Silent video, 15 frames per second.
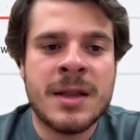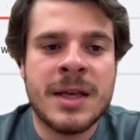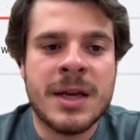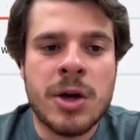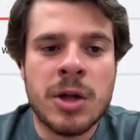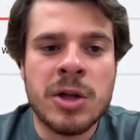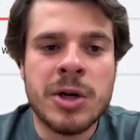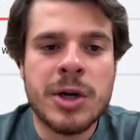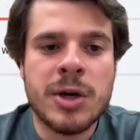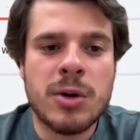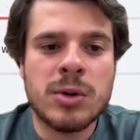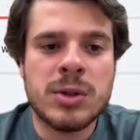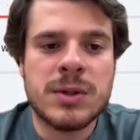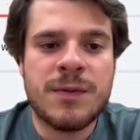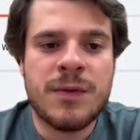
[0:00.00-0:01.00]
The color
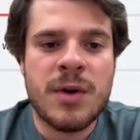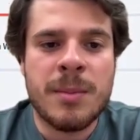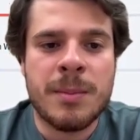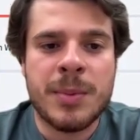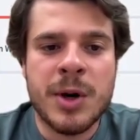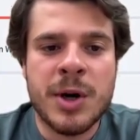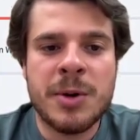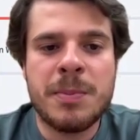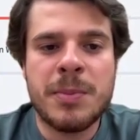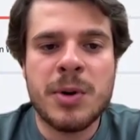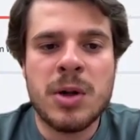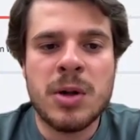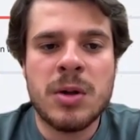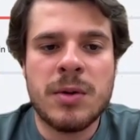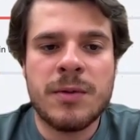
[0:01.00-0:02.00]
goes from
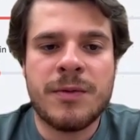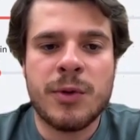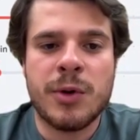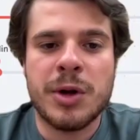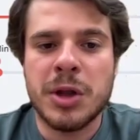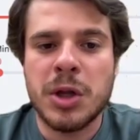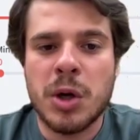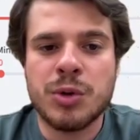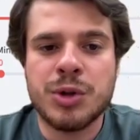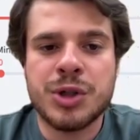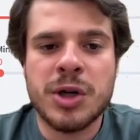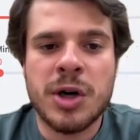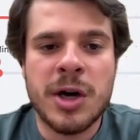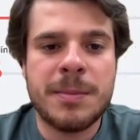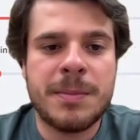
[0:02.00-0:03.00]
purple for low
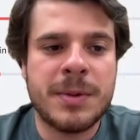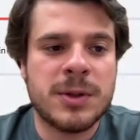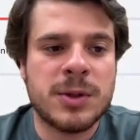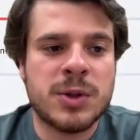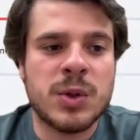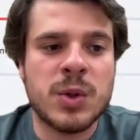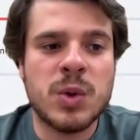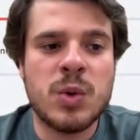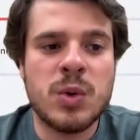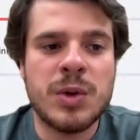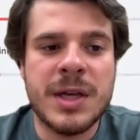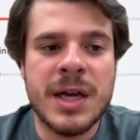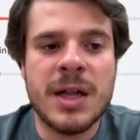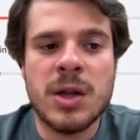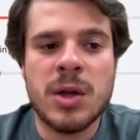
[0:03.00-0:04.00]
Sharpe to
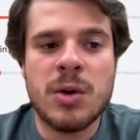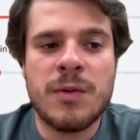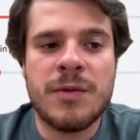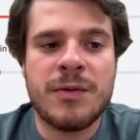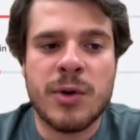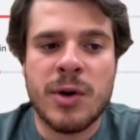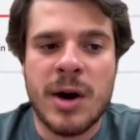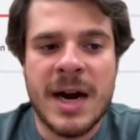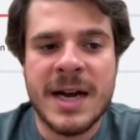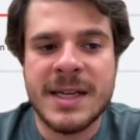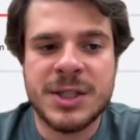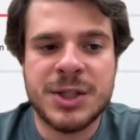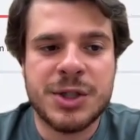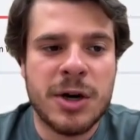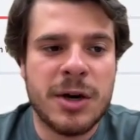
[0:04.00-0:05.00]
yellow for high
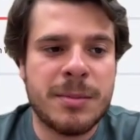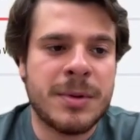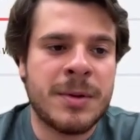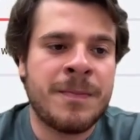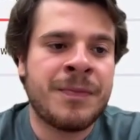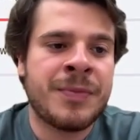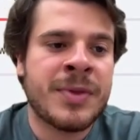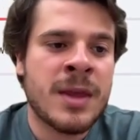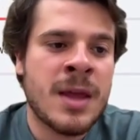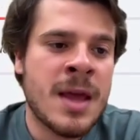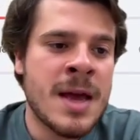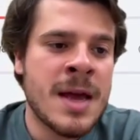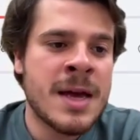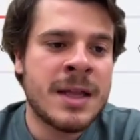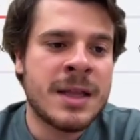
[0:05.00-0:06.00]
Sharpe.
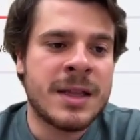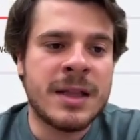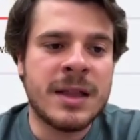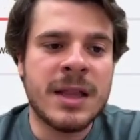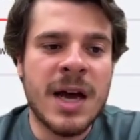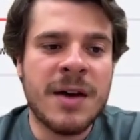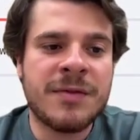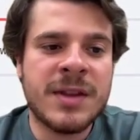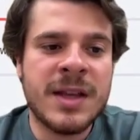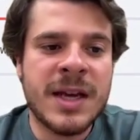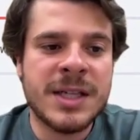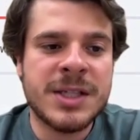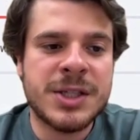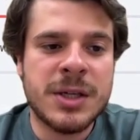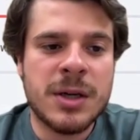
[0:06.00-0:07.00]
The left
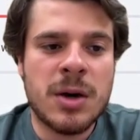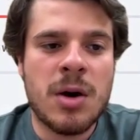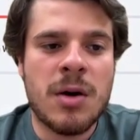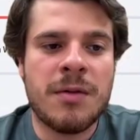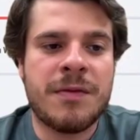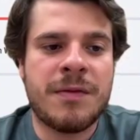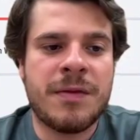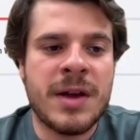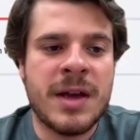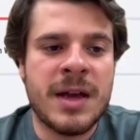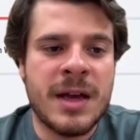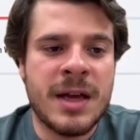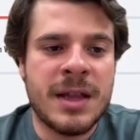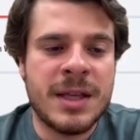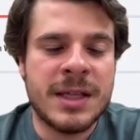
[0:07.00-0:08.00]
edge of
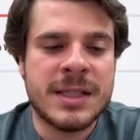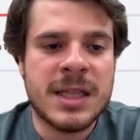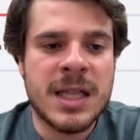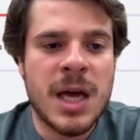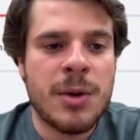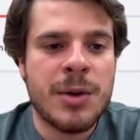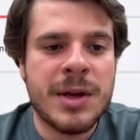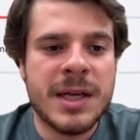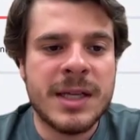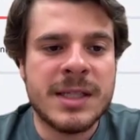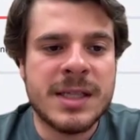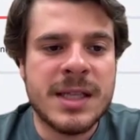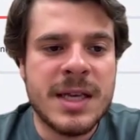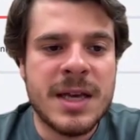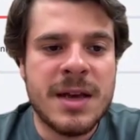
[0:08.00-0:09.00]
this cloud
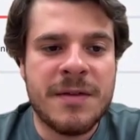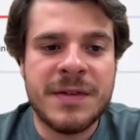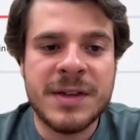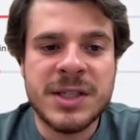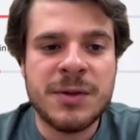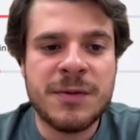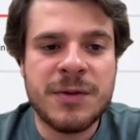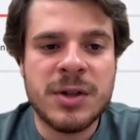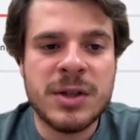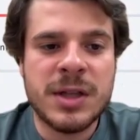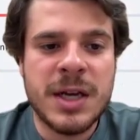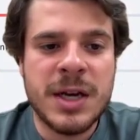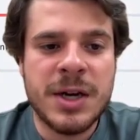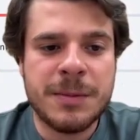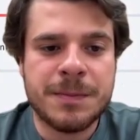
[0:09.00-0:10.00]
is the efficient
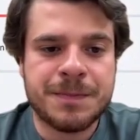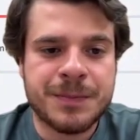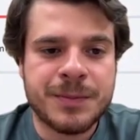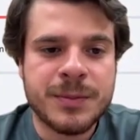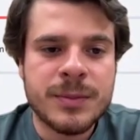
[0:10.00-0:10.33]
frontier.